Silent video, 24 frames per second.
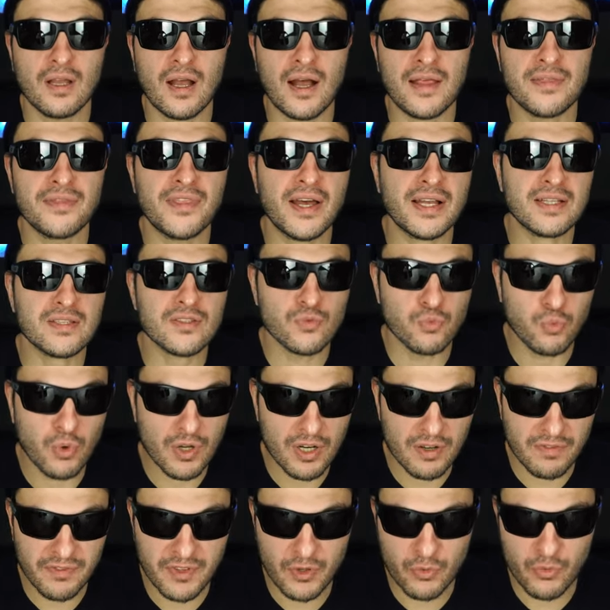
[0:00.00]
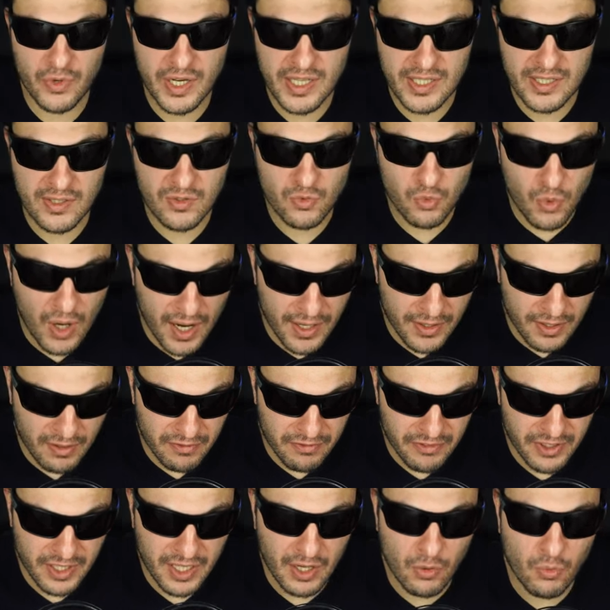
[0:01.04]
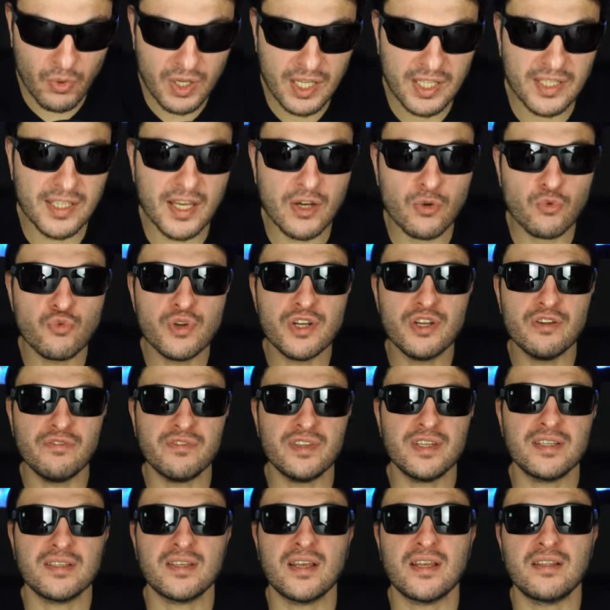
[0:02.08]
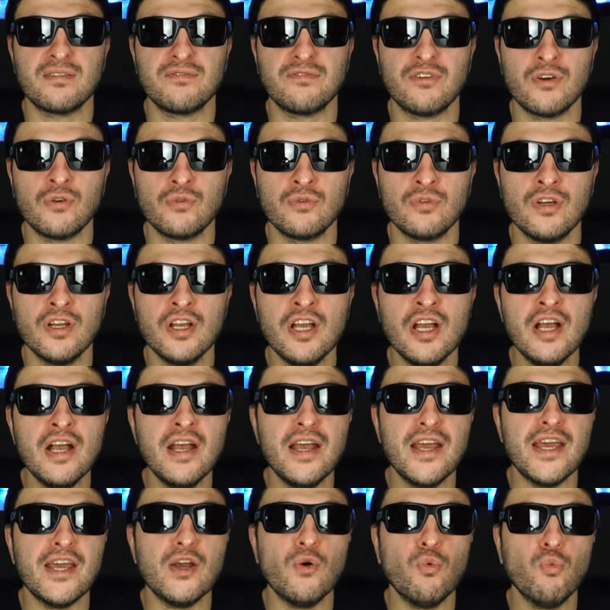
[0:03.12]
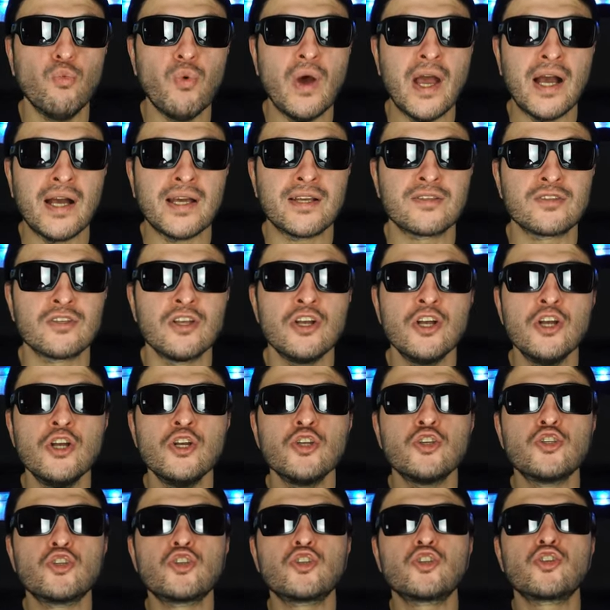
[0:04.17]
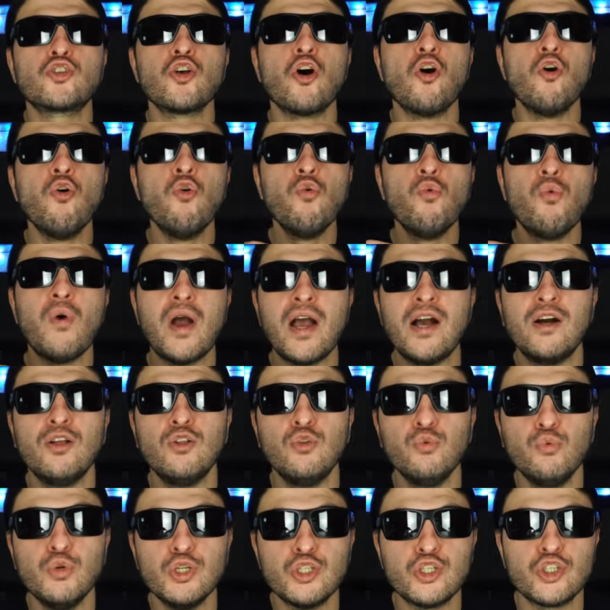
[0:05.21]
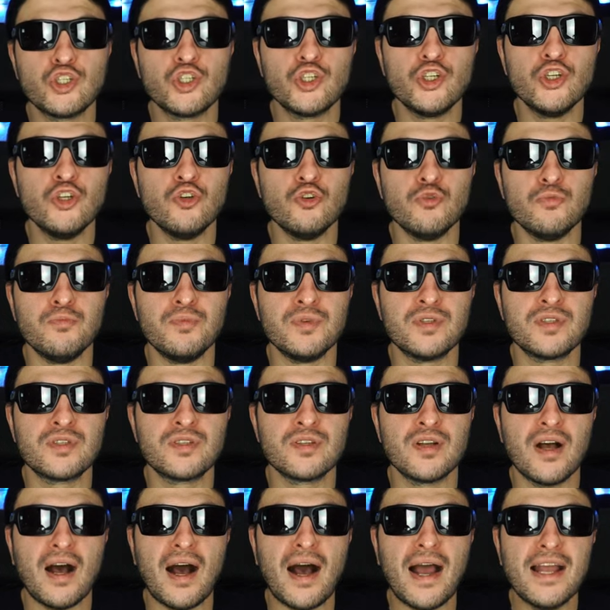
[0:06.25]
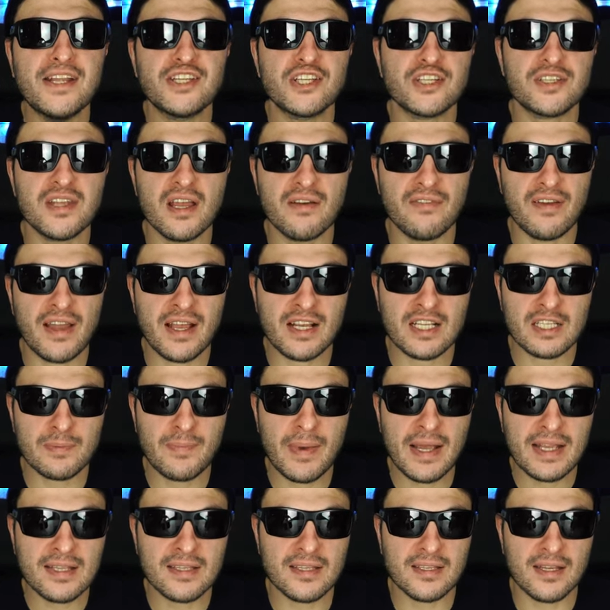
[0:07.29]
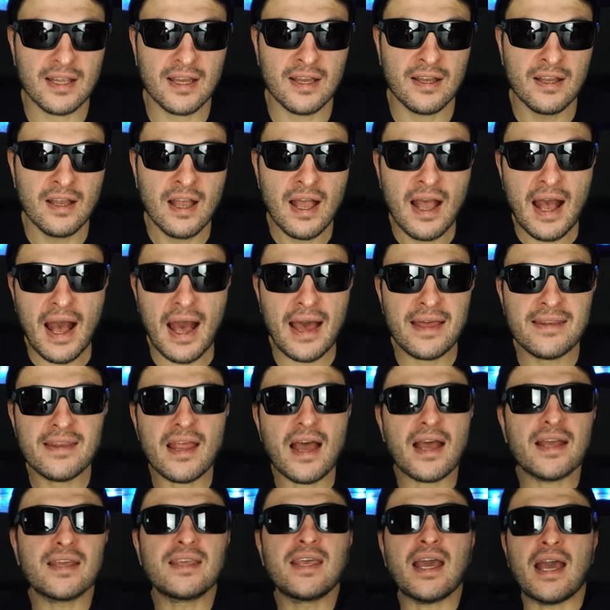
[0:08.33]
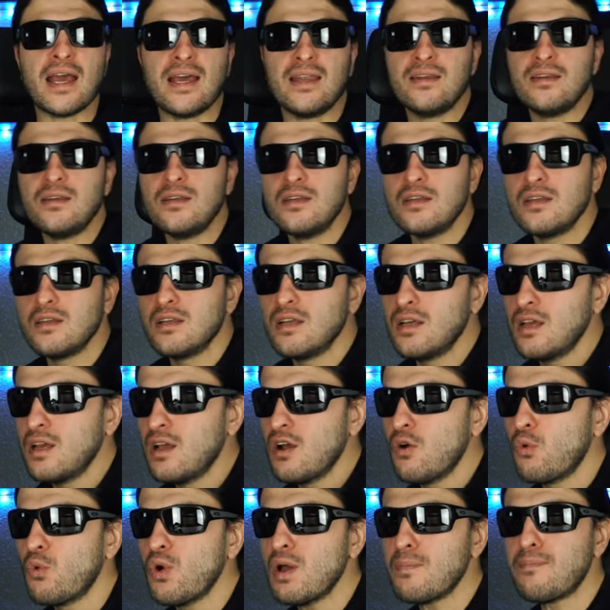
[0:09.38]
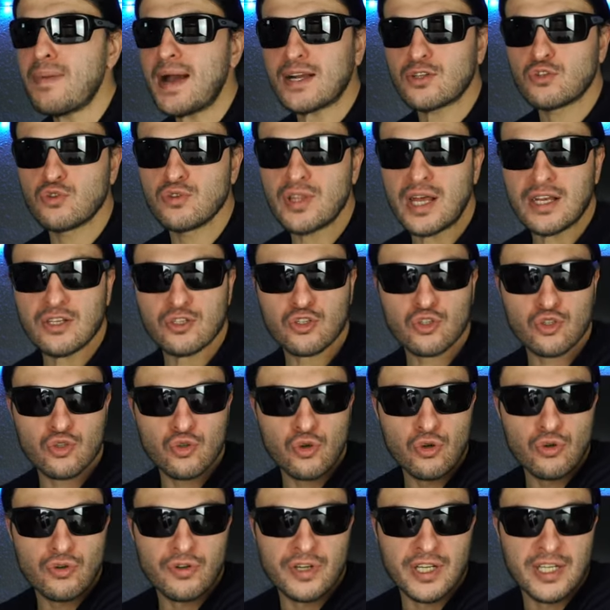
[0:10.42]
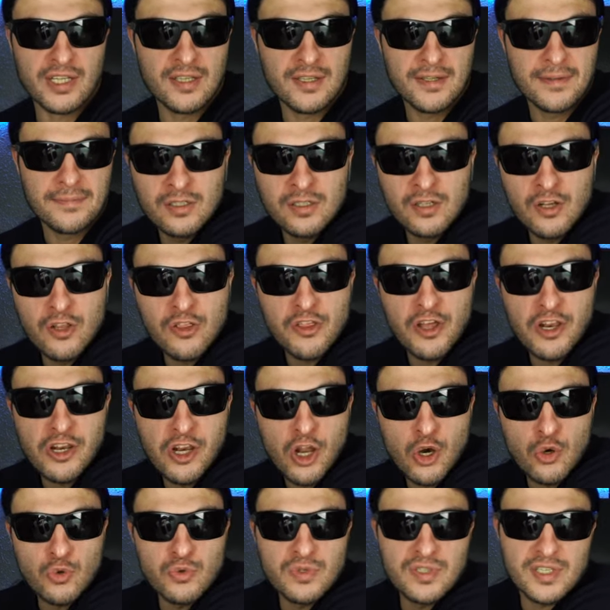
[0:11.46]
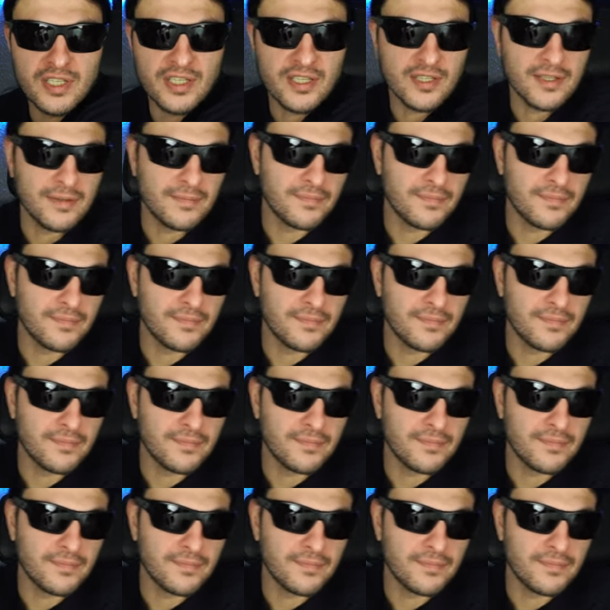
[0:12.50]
And that's one of the reasons why I don't think I want to get rid of this headphone. It works so well with tubes. I just never expected it. And again, we're back to that story, the low Z.